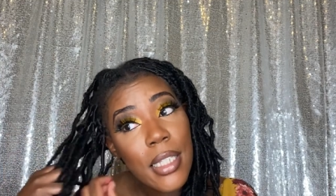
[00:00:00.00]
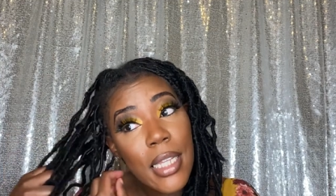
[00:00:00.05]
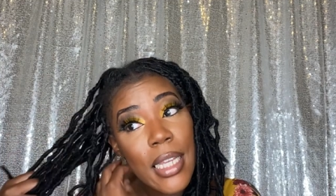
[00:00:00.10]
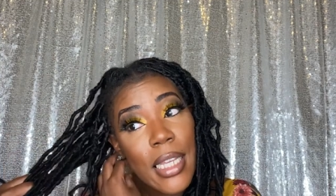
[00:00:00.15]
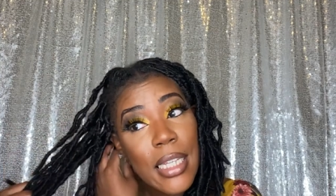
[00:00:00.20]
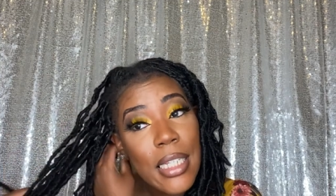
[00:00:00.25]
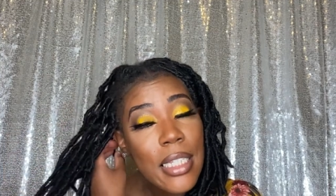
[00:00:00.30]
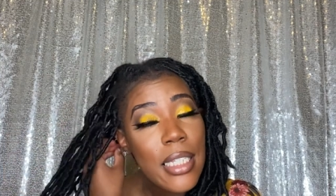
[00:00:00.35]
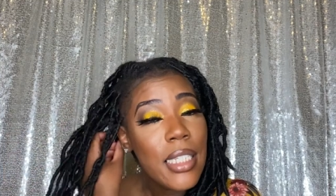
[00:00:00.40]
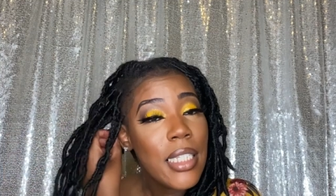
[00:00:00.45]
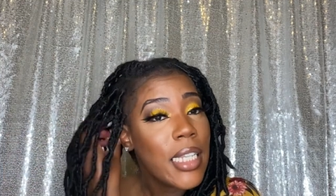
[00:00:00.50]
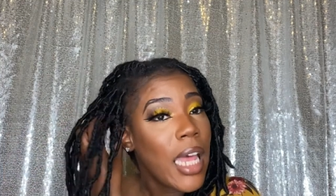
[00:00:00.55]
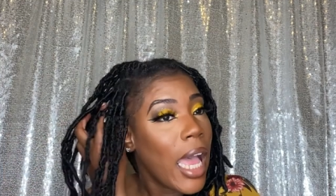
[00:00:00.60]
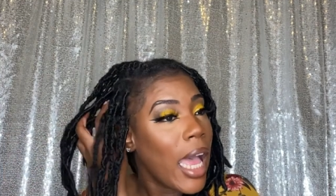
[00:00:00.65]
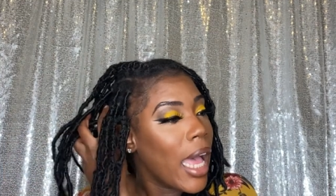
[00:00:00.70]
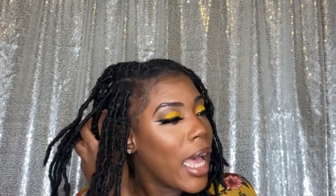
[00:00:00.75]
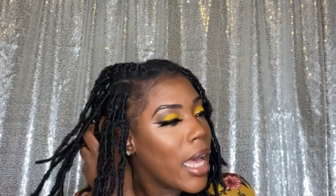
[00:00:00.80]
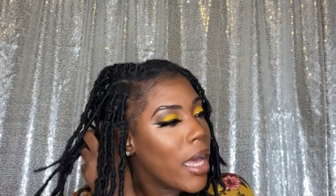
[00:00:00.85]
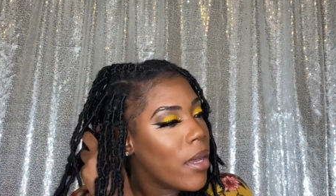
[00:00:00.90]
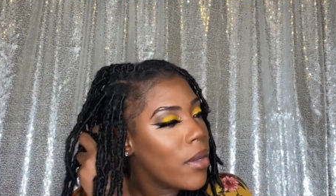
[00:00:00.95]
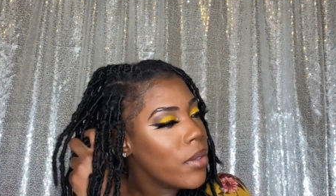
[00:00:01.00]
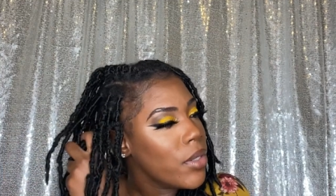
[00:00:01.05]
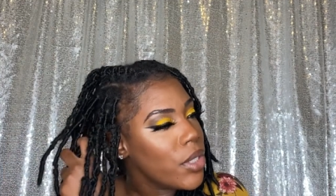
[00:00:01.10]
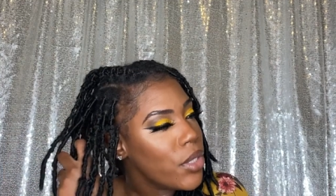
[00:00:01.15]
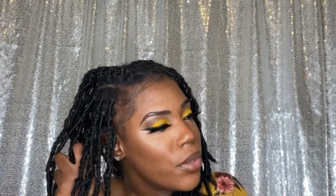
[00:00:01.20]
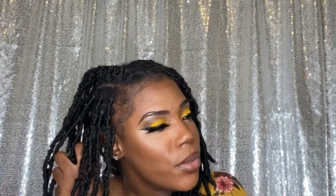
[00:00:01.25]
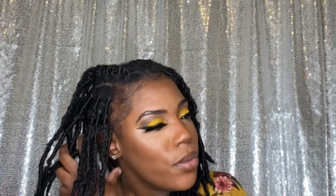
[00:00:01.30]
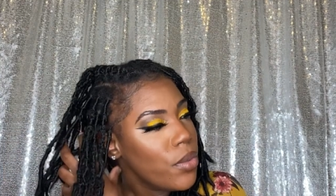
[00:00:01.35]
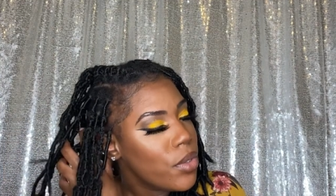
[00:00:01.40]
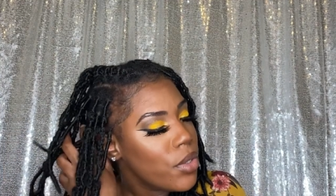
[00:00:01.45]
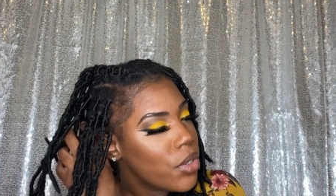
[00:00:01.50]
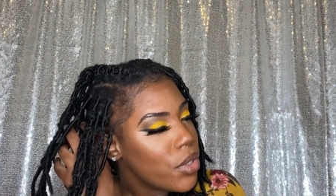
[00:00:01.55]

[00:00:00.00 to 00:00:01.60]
is how you